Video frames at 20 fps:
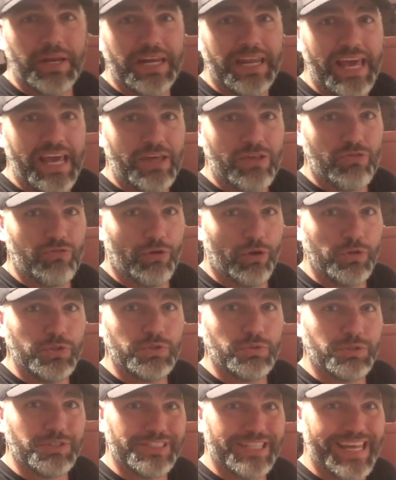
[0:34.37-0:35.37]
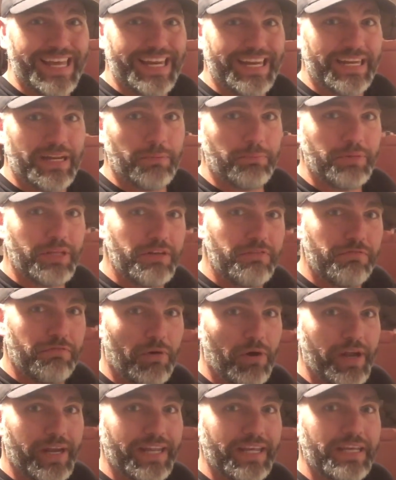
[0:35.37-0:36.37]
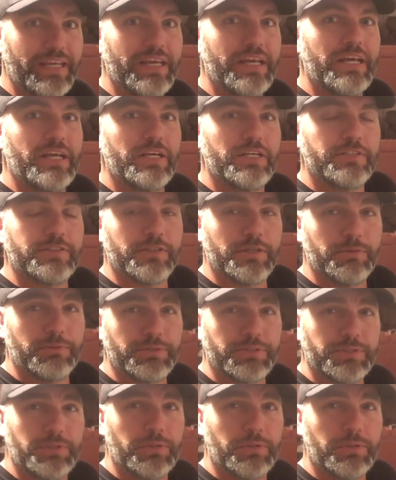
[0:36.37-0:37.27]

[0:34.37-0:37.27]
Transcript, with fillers: my dextrose, which I ended up did finding. So I was